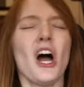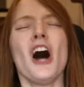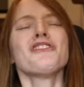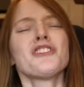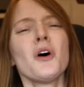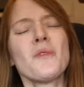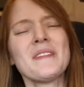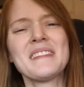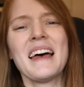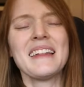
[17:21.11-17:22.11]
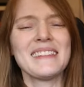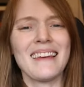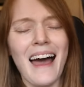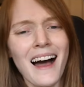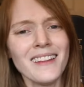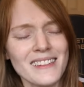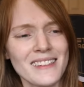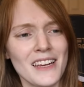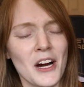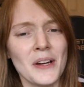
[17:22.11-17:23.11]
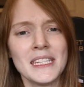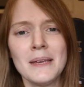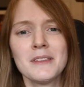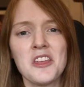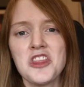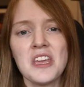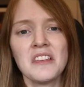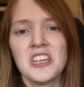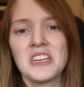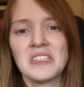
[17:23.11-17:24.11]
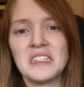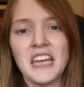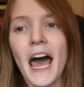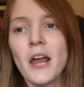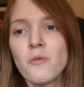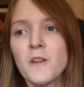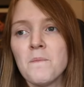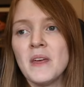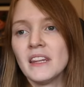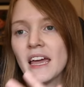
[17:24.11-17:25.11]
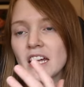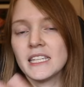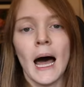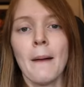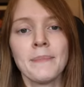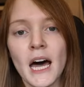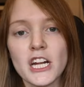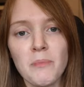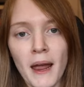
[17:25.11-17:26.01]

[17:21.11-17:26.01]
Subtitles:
he also resents Alistair and seems to think that his dad would have been like a top-notch